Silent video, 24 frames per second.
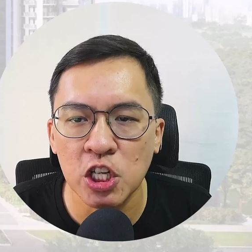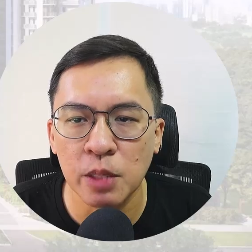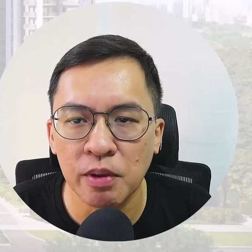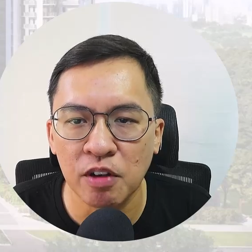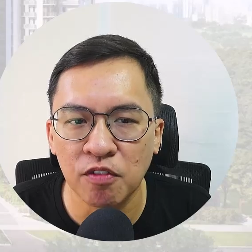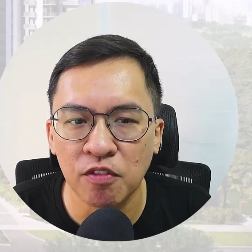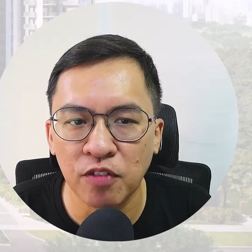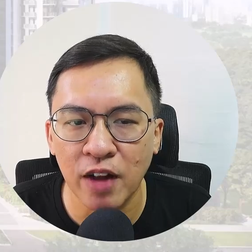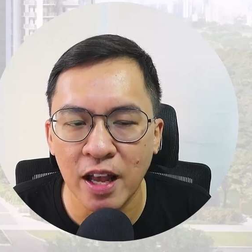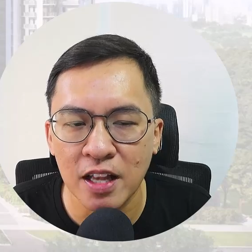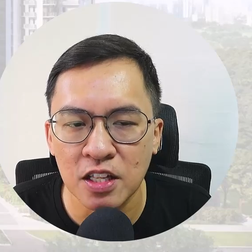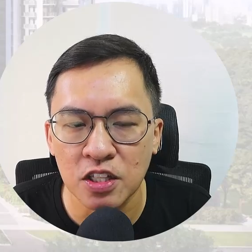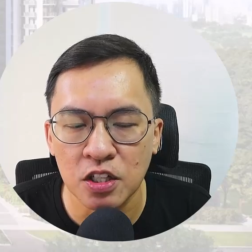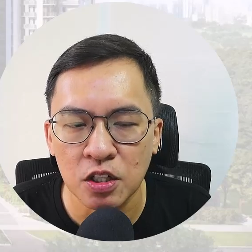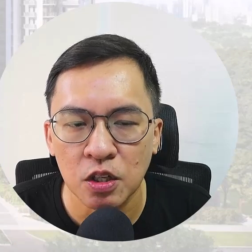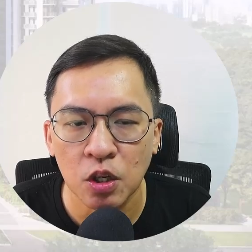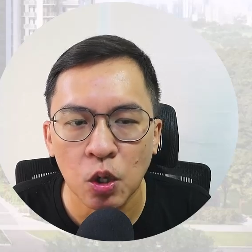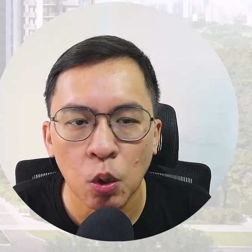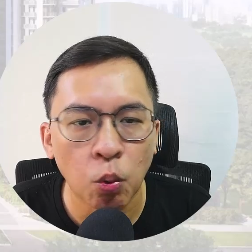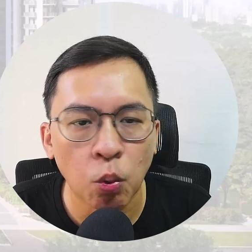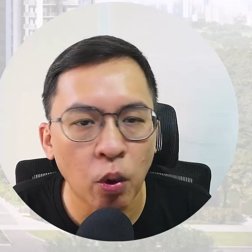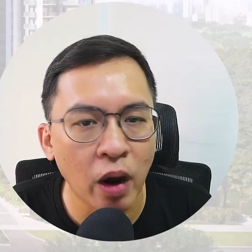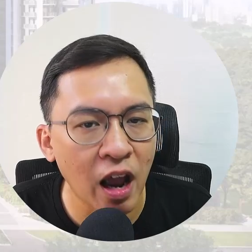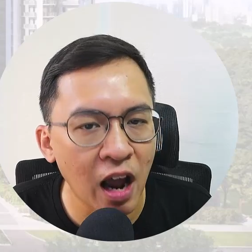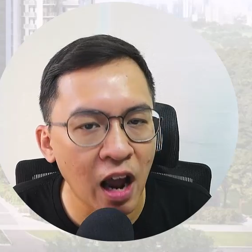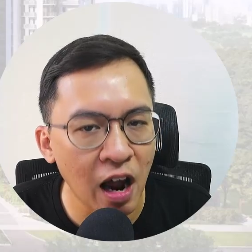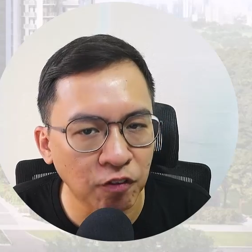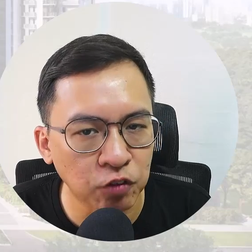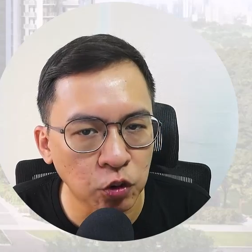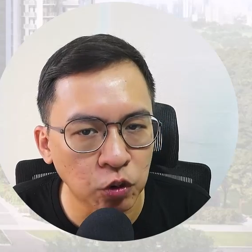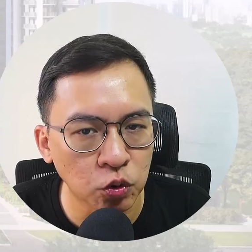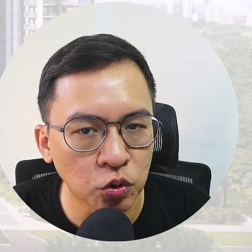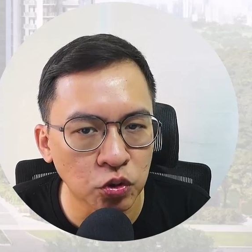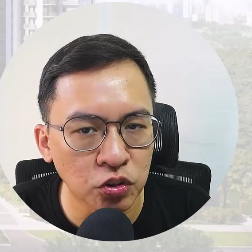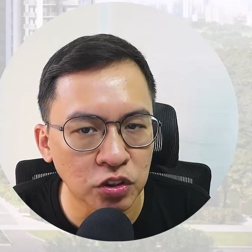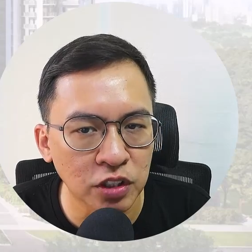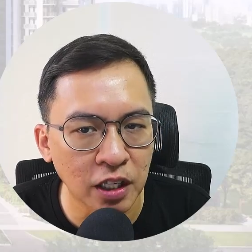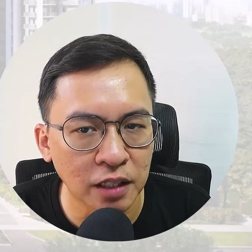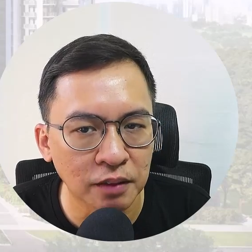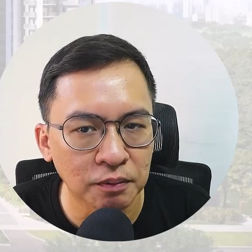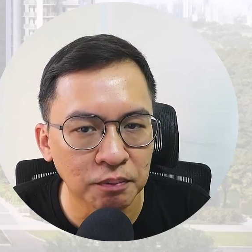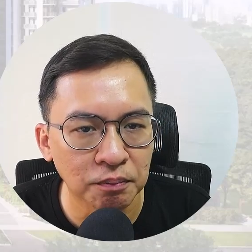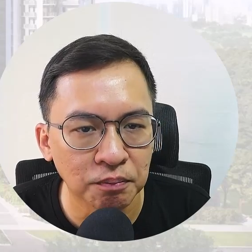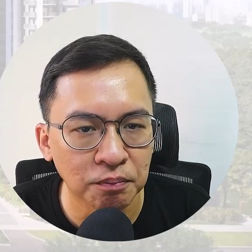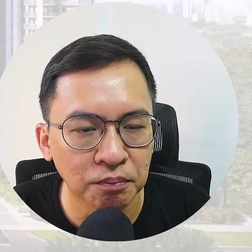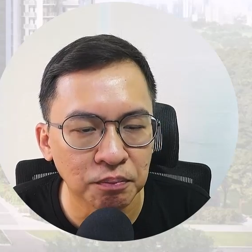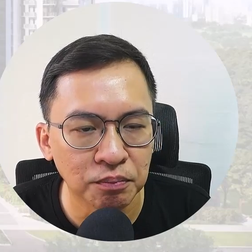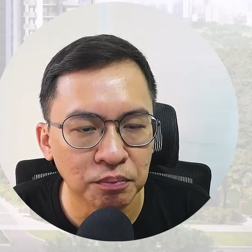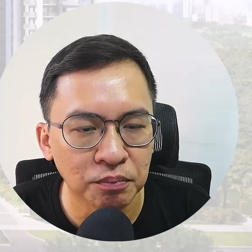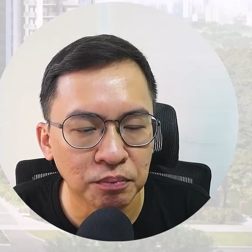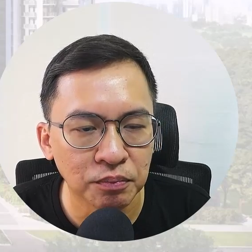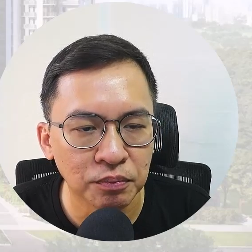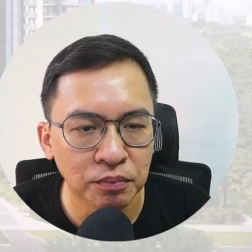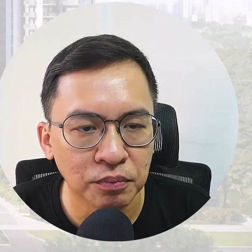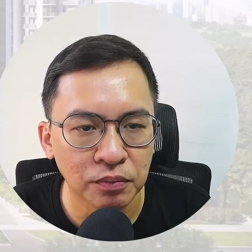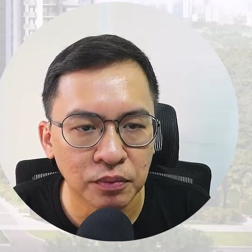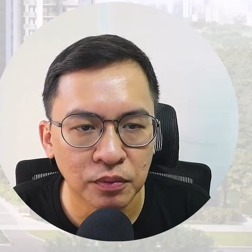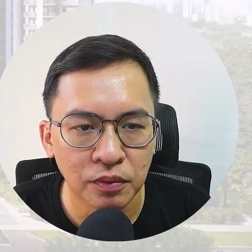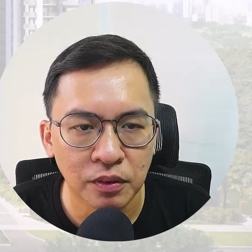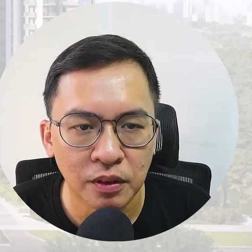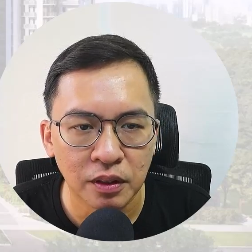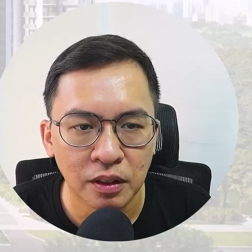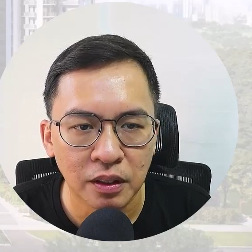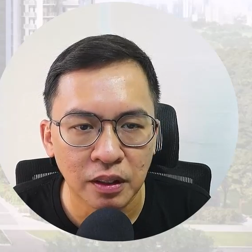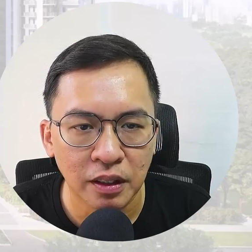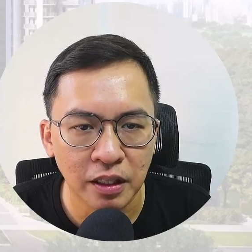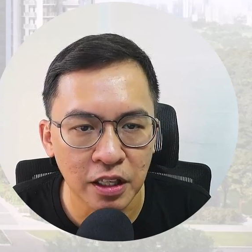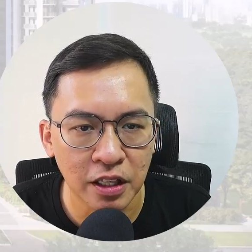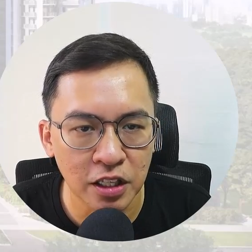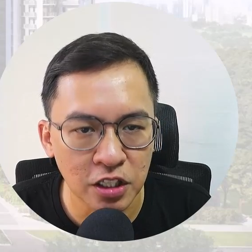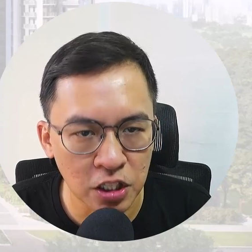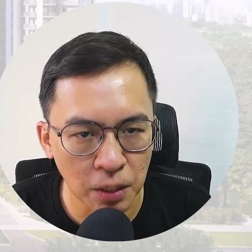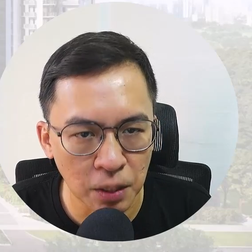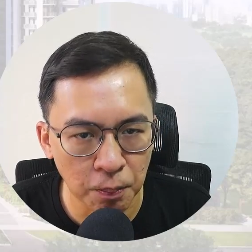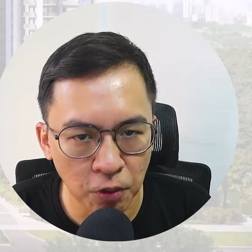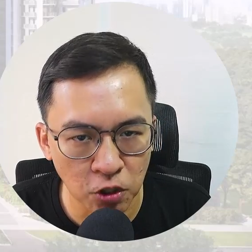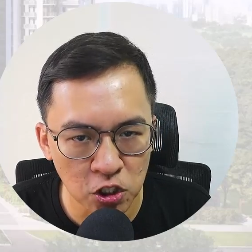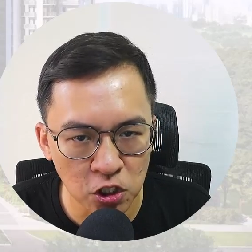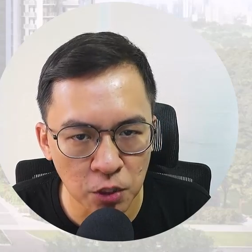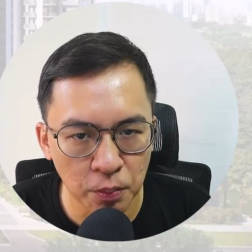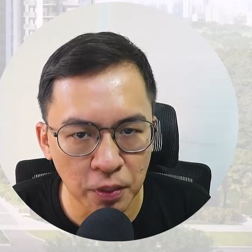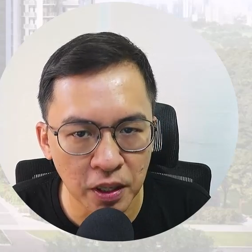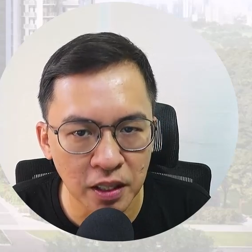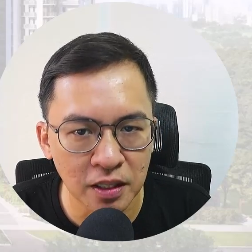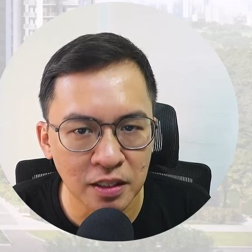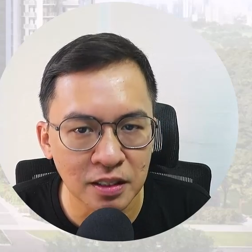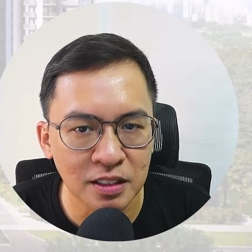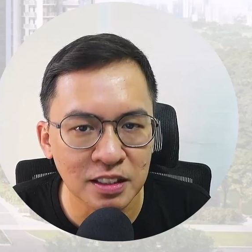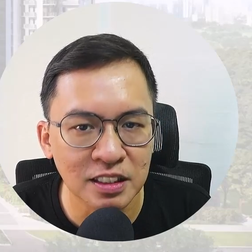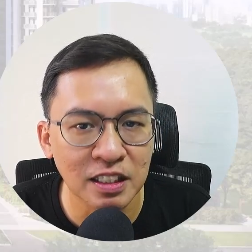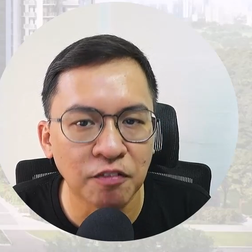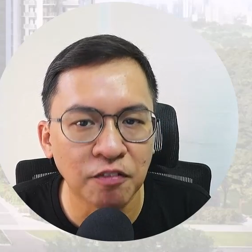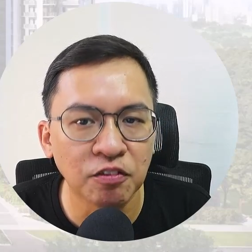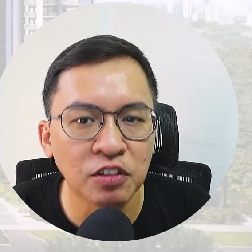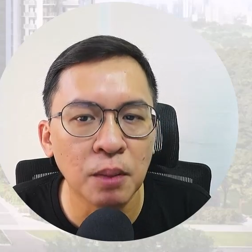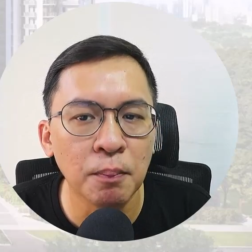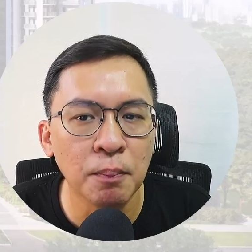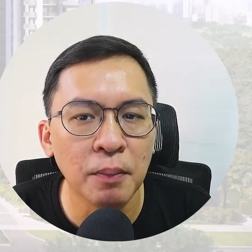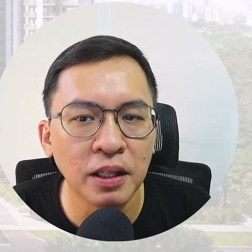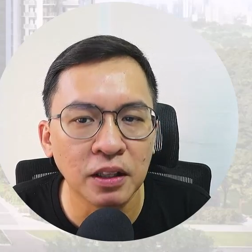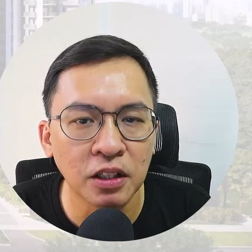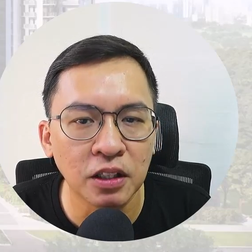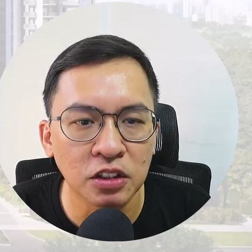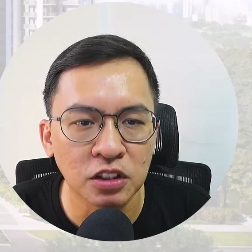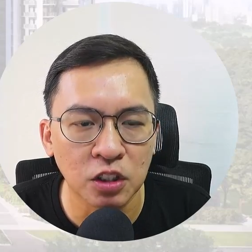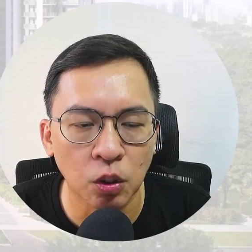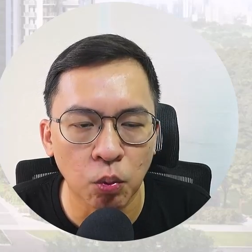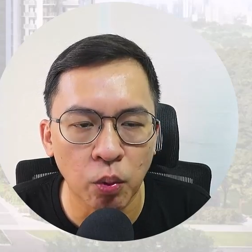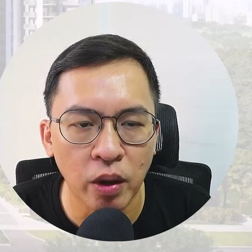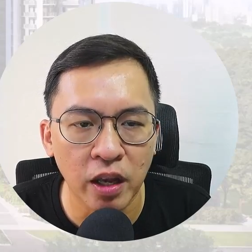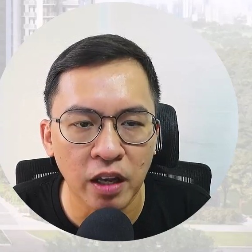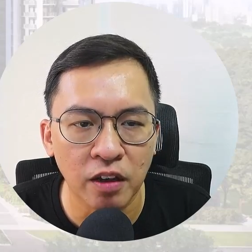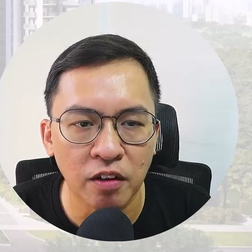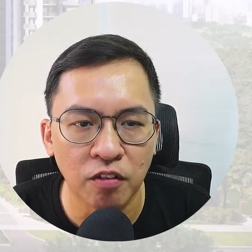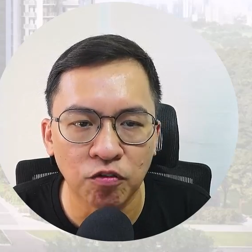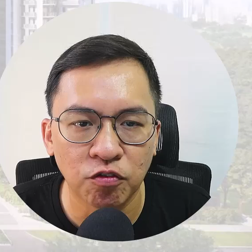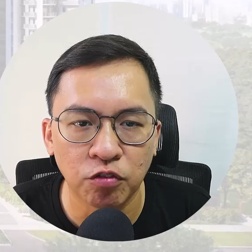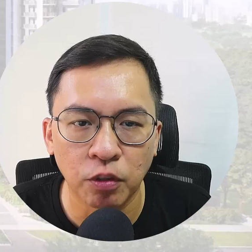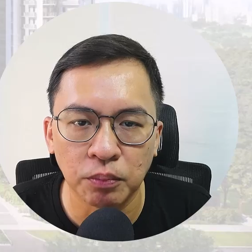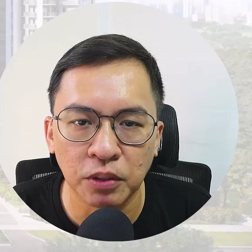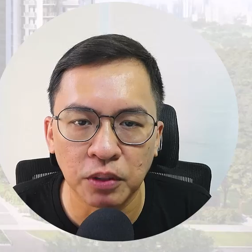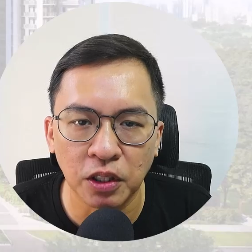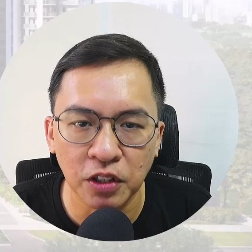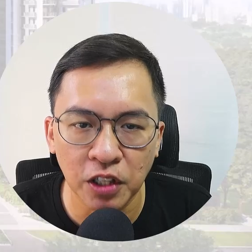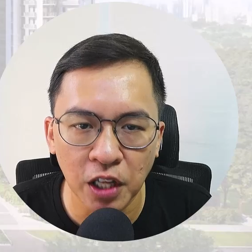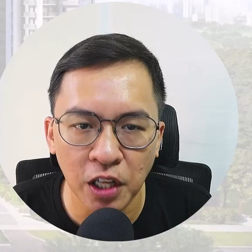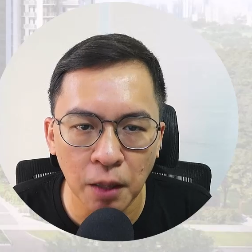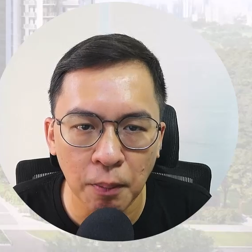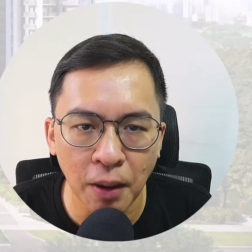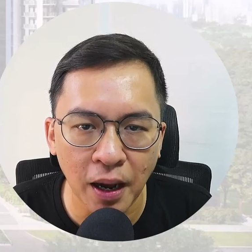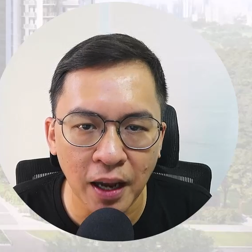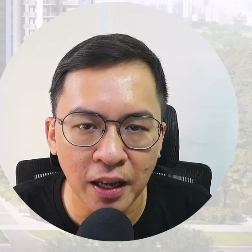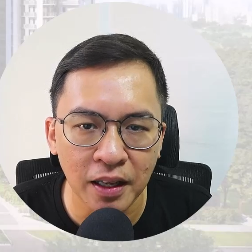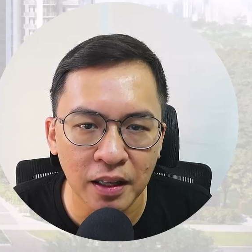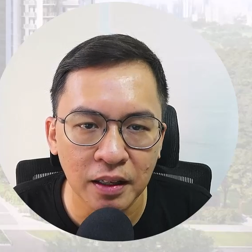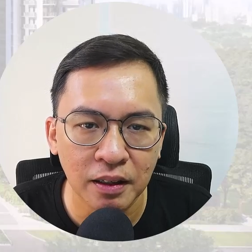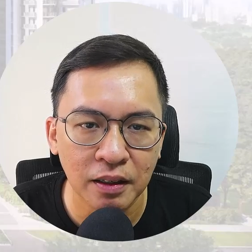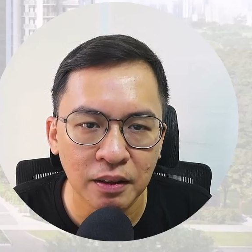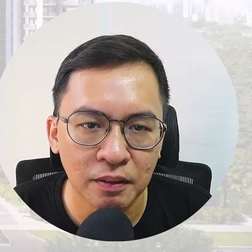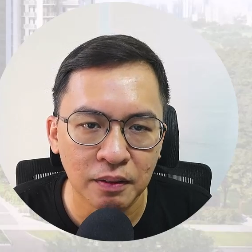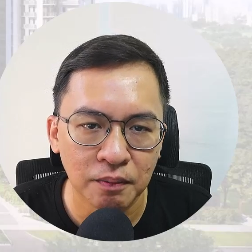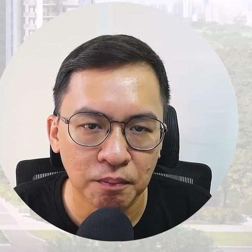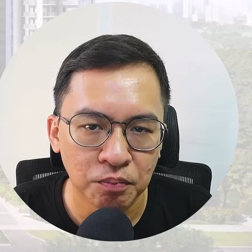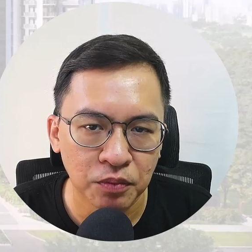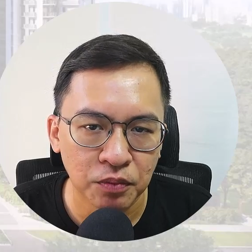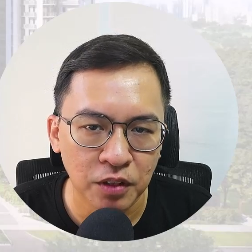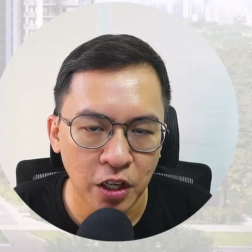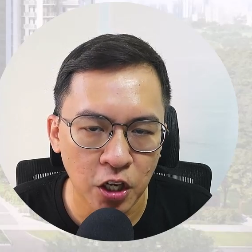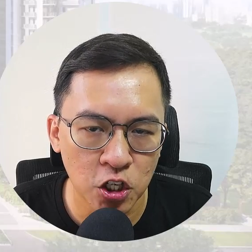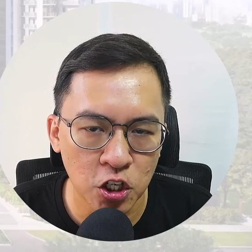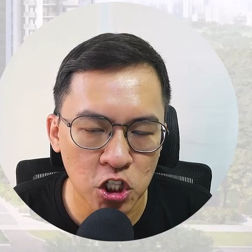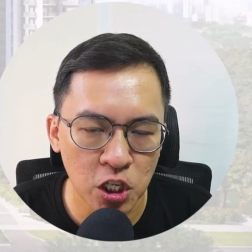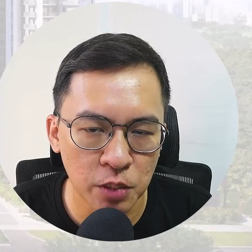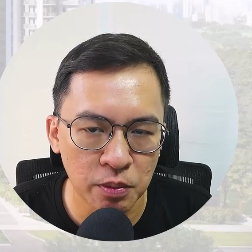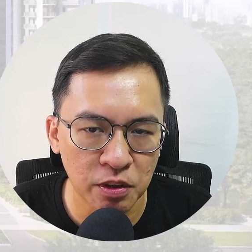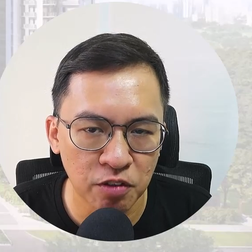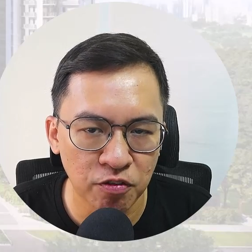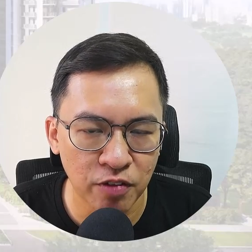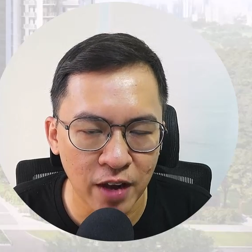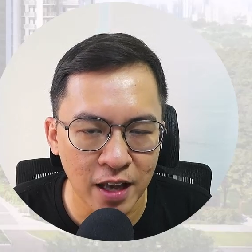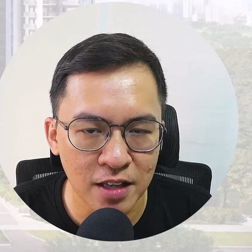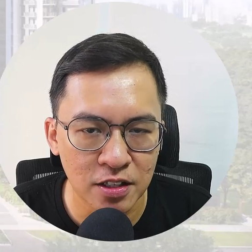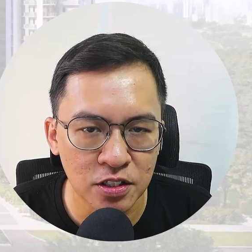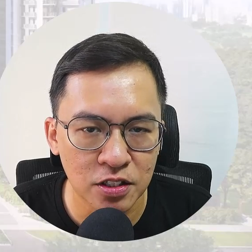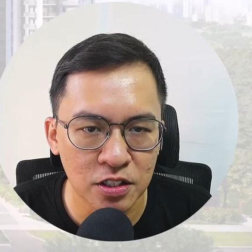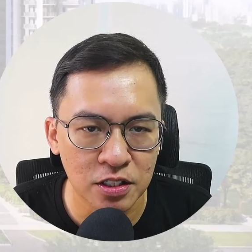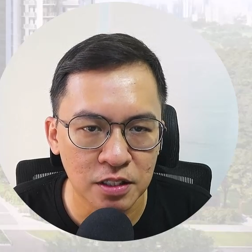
flats will have afternoon sun. It is approximately 70 meters away from the nearby HDB flats.